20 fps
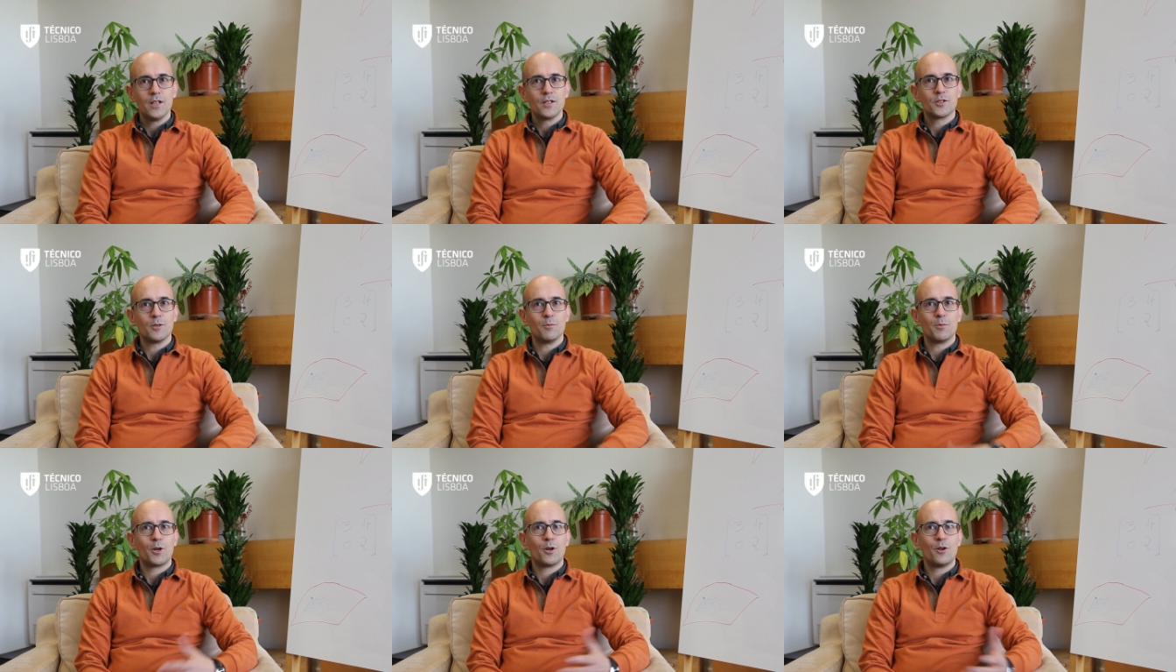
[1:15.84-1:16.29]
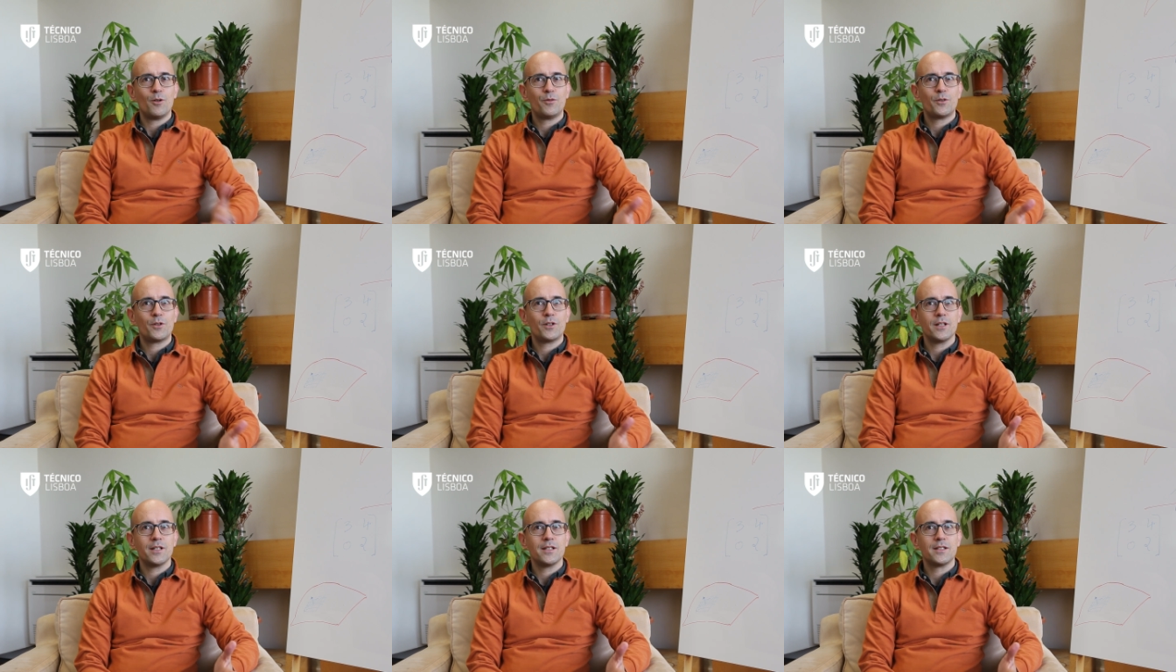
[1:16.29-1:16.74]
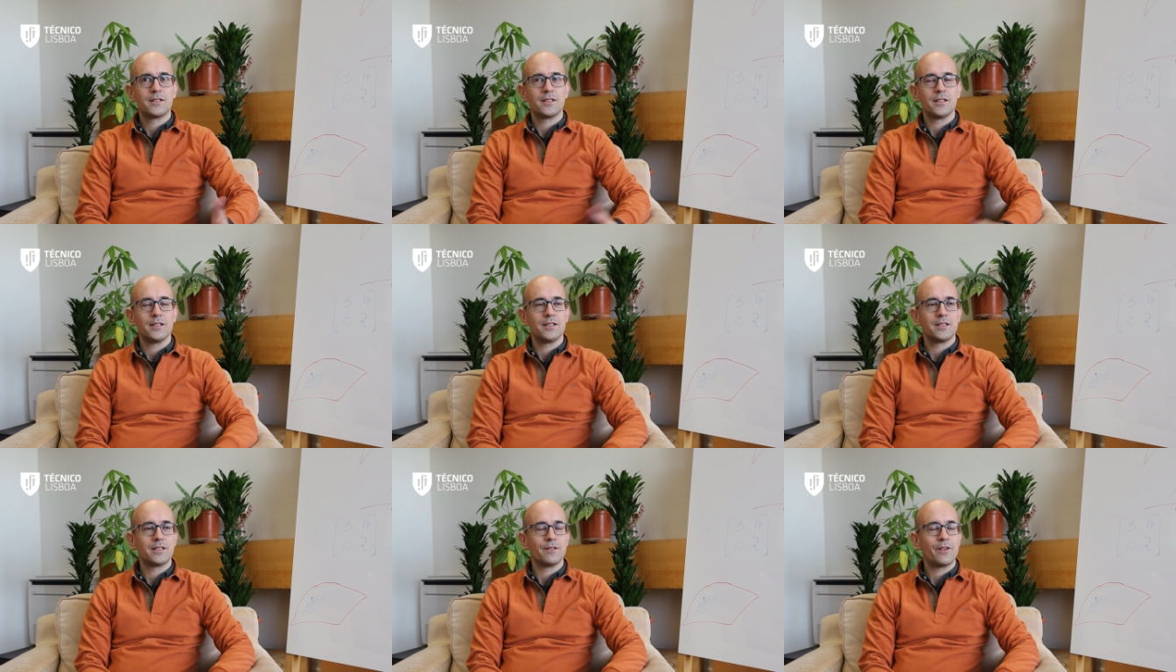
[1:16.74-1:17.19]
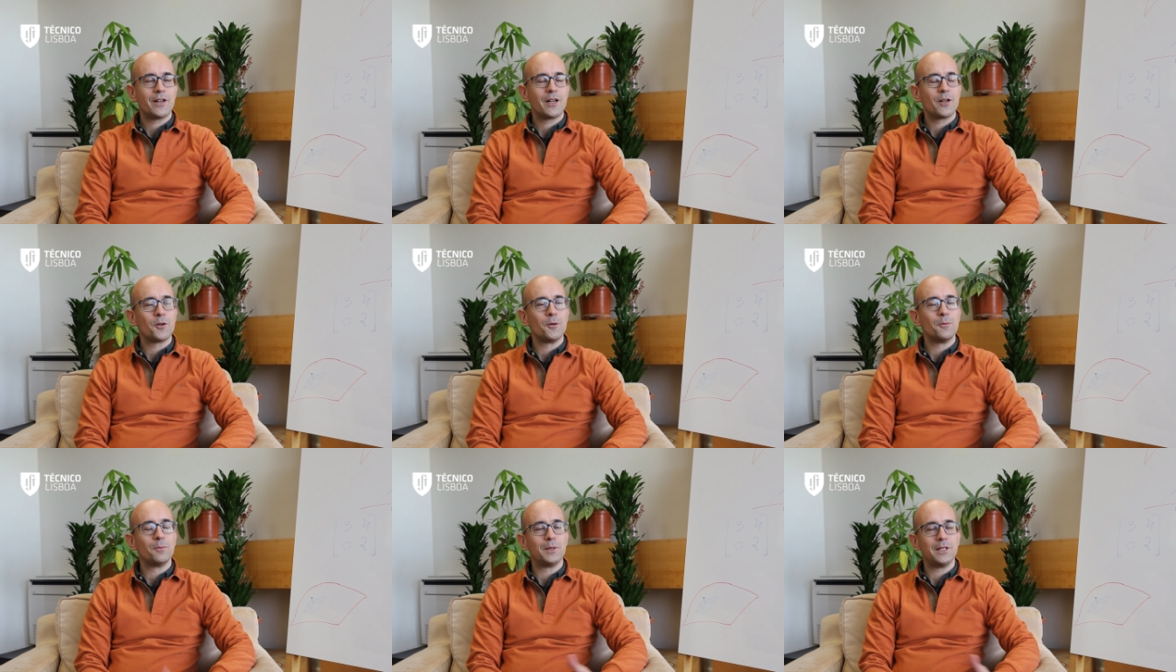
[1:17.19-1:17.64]
So moreover, it's a
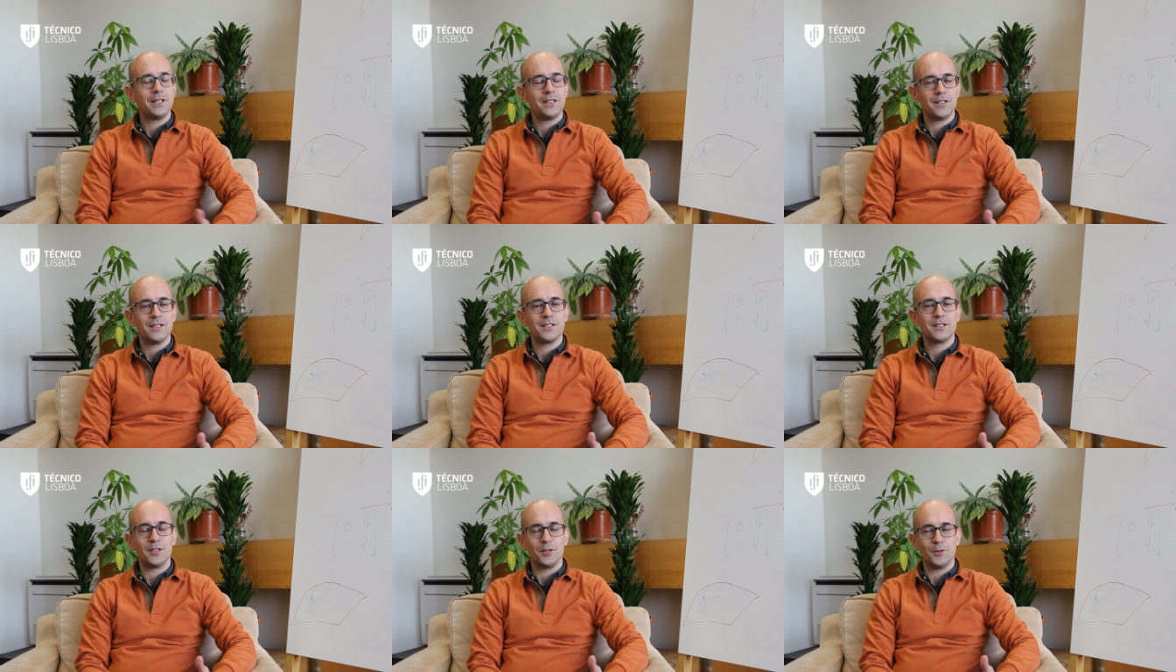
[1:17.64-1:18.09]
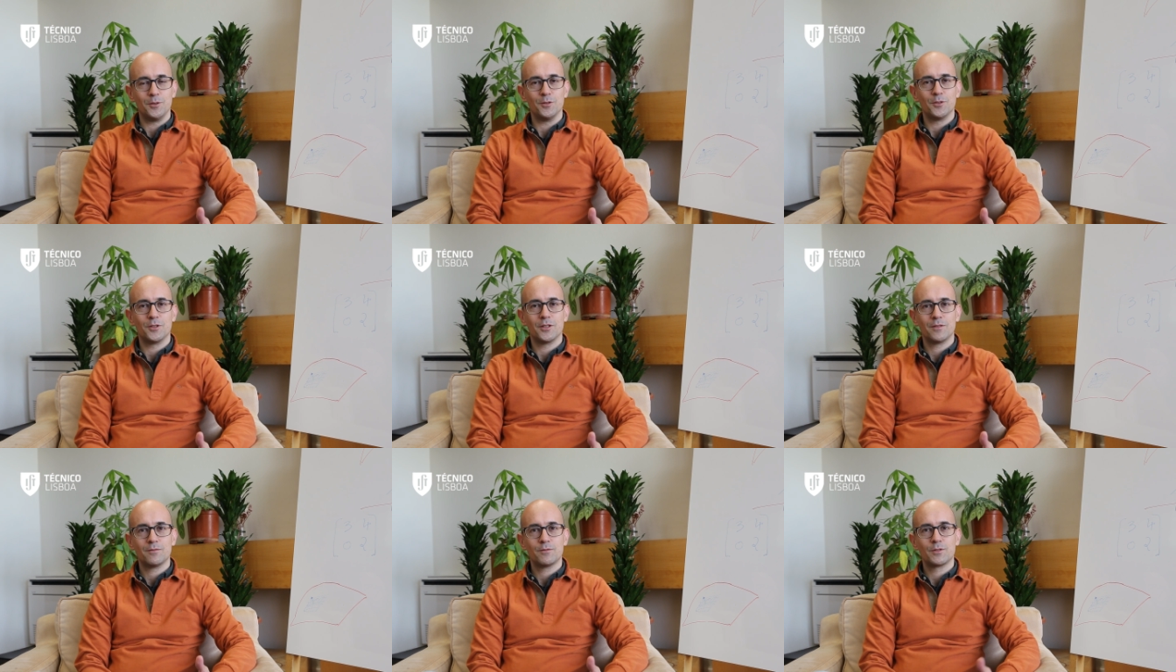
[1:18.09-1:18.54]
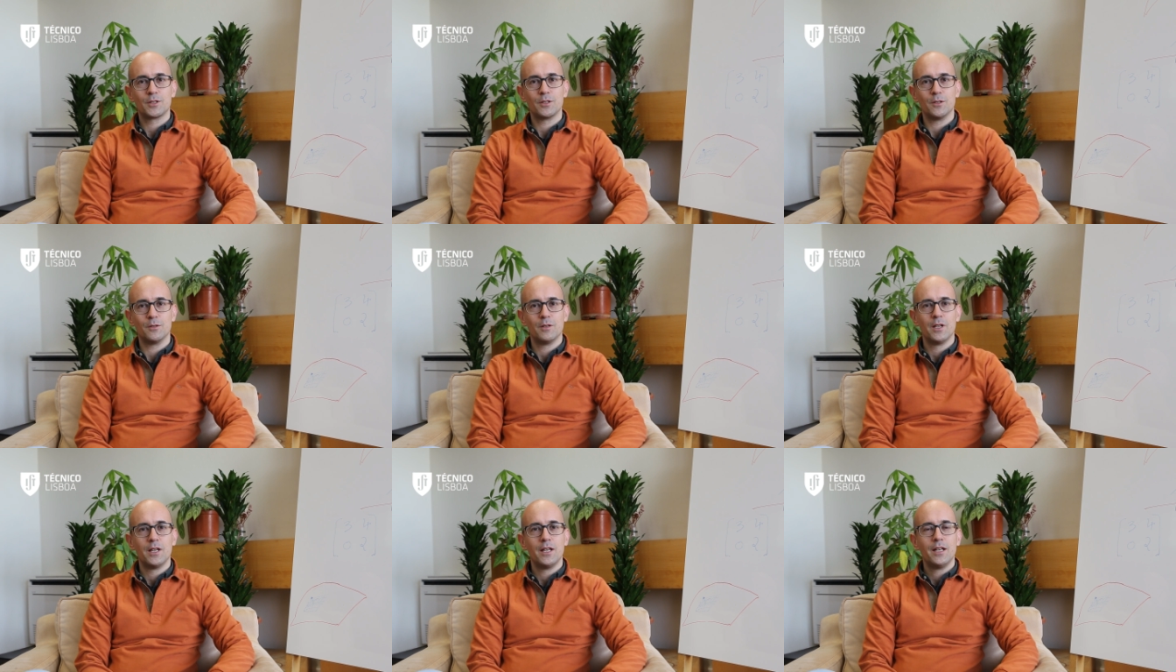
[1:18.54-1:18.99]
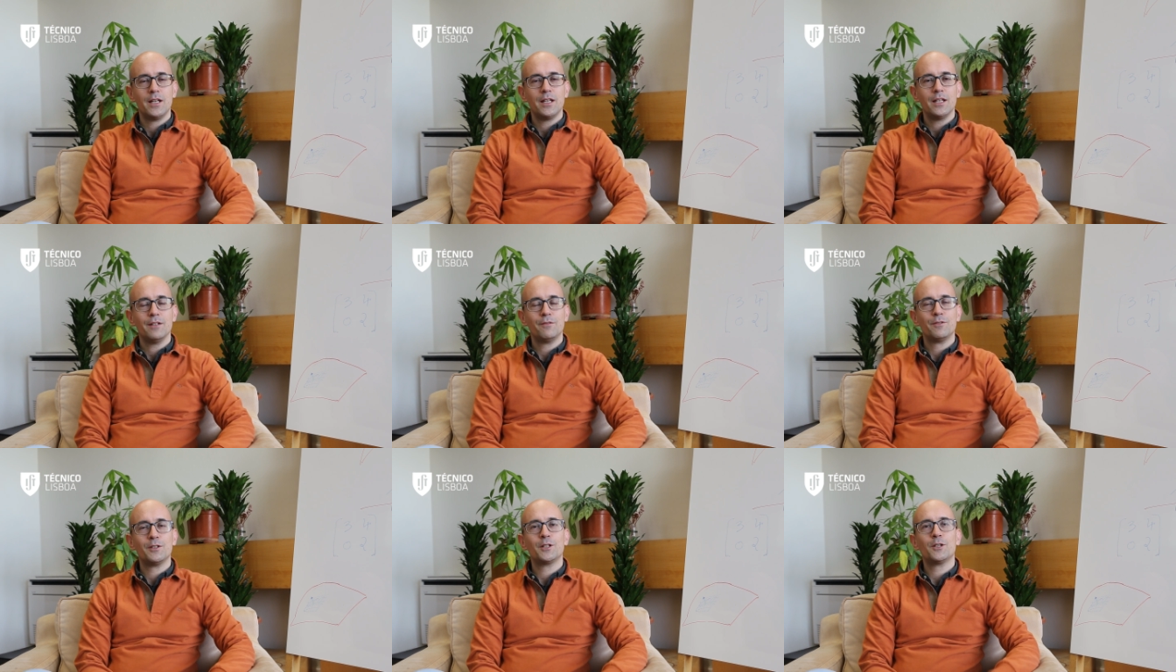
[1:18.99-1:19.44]
very complete institution. So
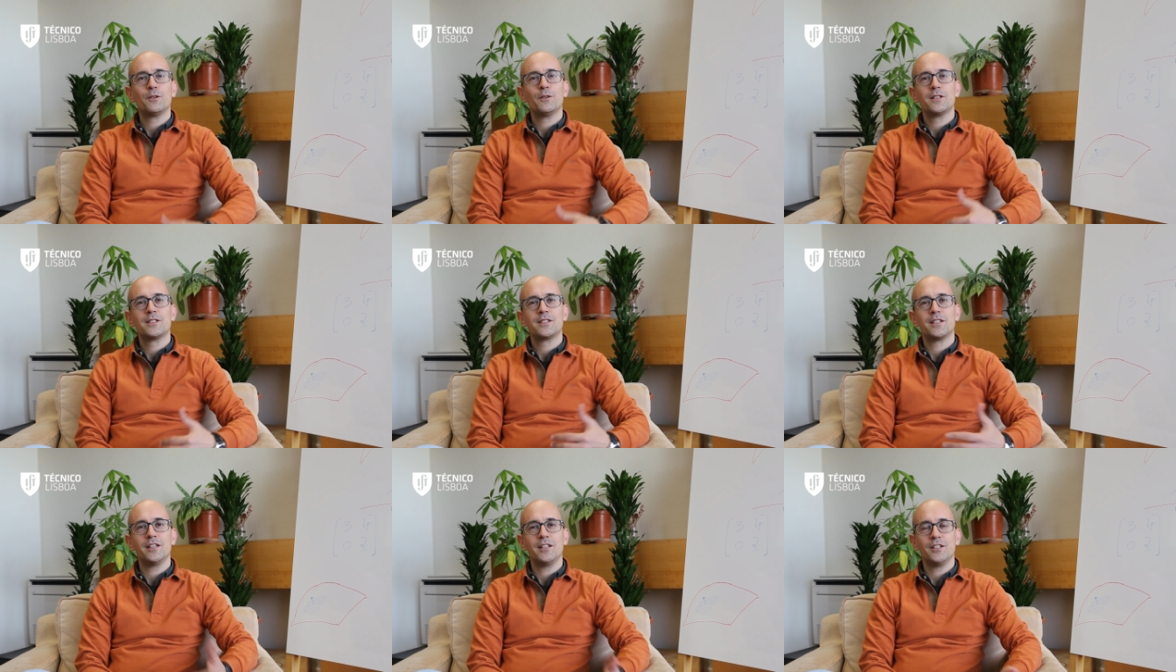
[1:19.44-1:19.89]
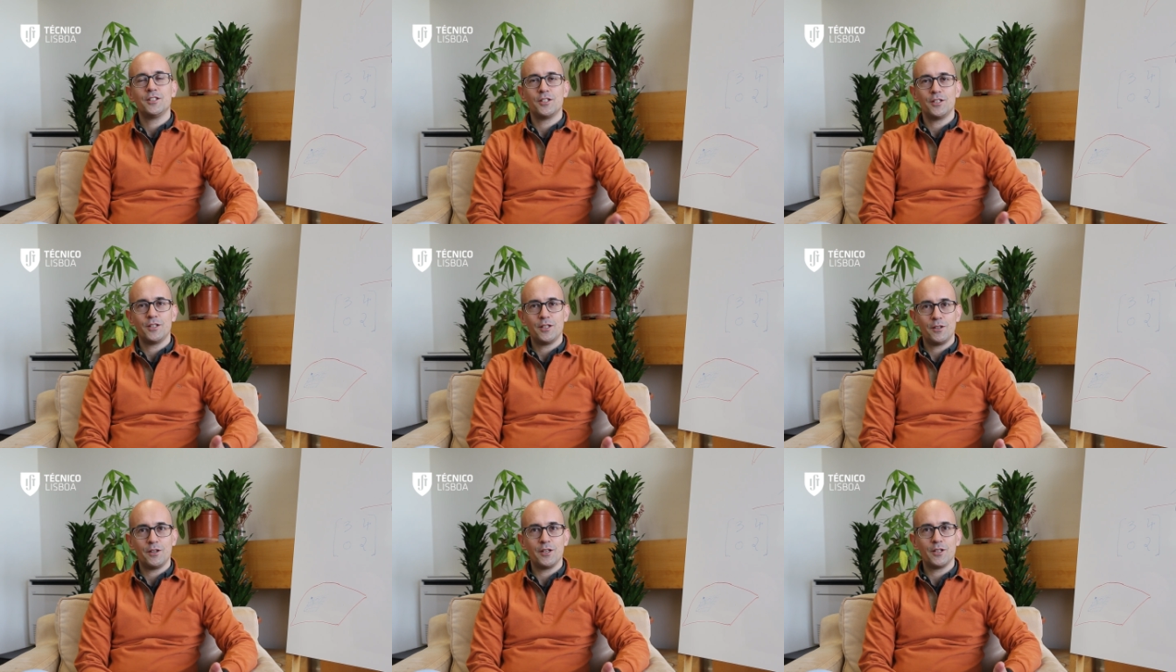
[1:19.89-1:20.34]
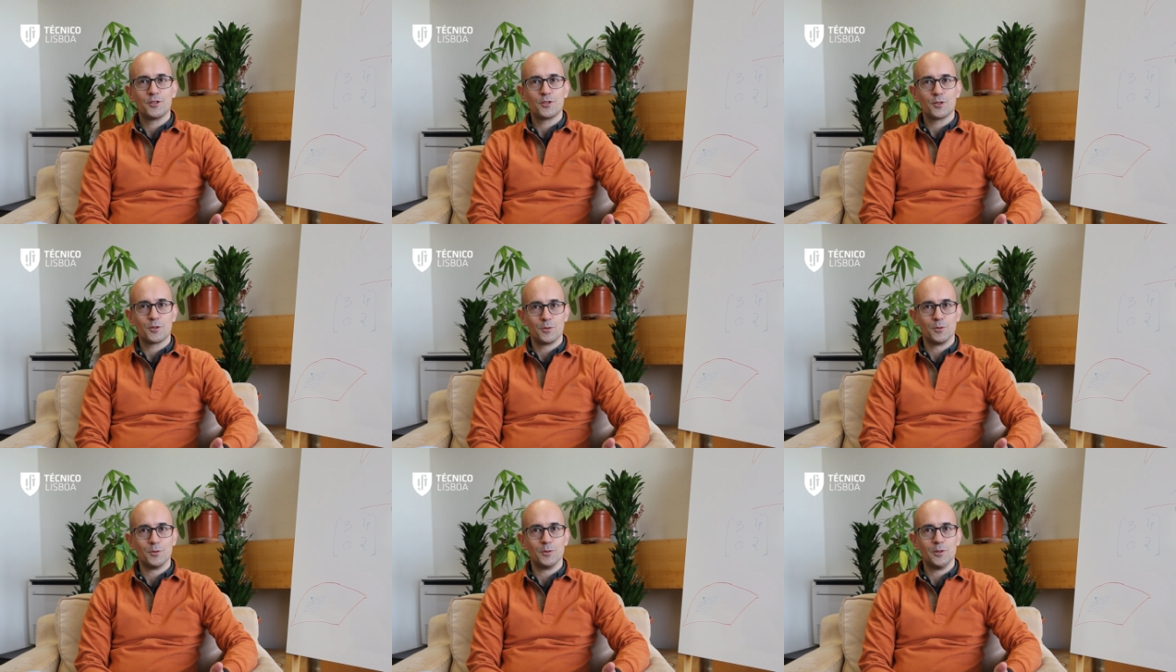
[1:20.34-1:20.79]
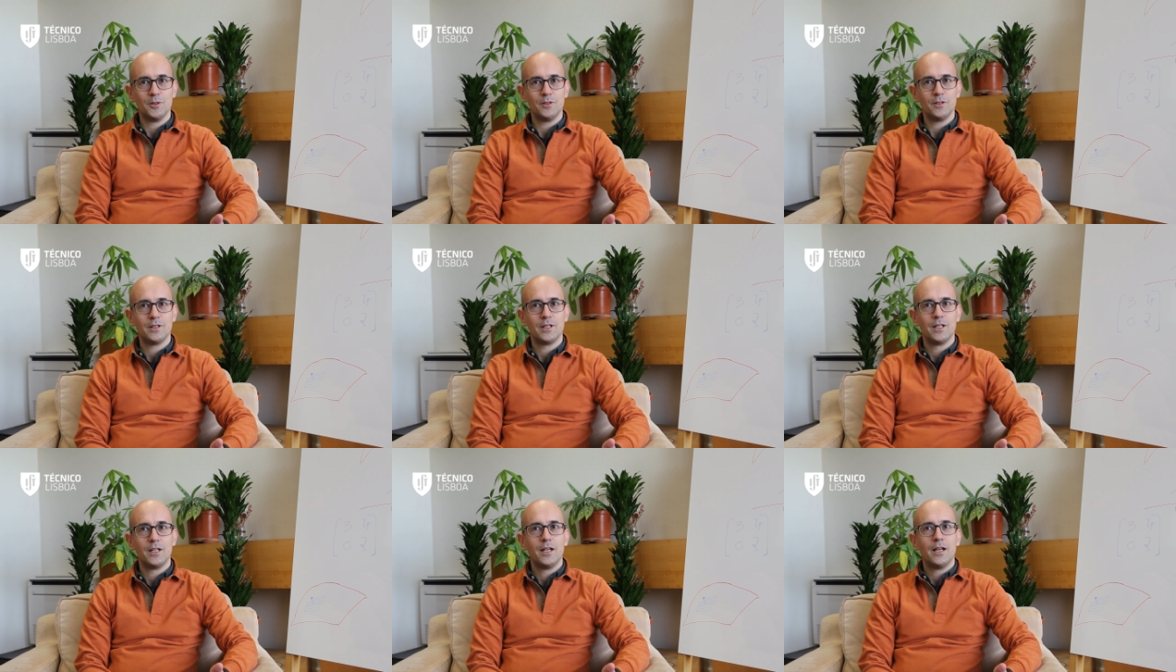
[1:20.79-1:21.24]
even though it's an engineering
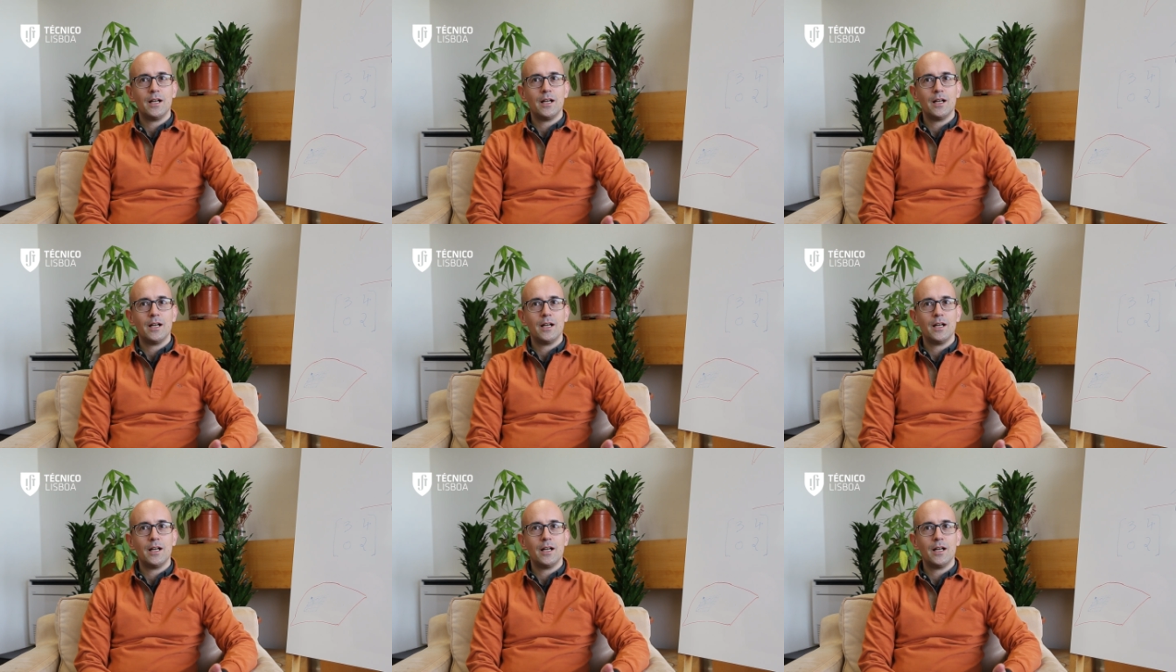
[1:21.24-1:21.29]
school,